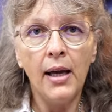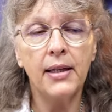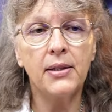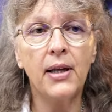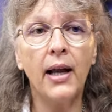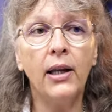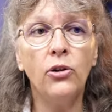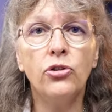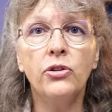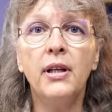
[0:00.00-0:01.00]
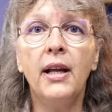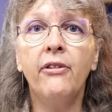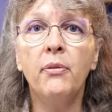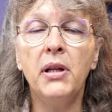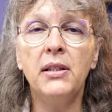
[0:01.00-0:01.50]
They're saying you should
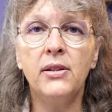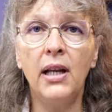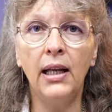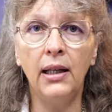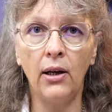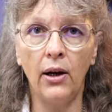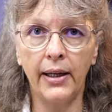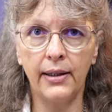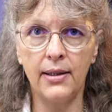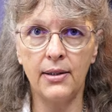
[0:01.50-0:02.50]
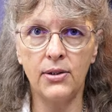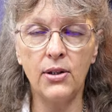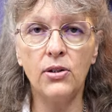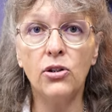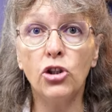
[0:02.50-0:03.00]
never be seen like this.
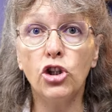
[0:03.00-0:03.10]
This is a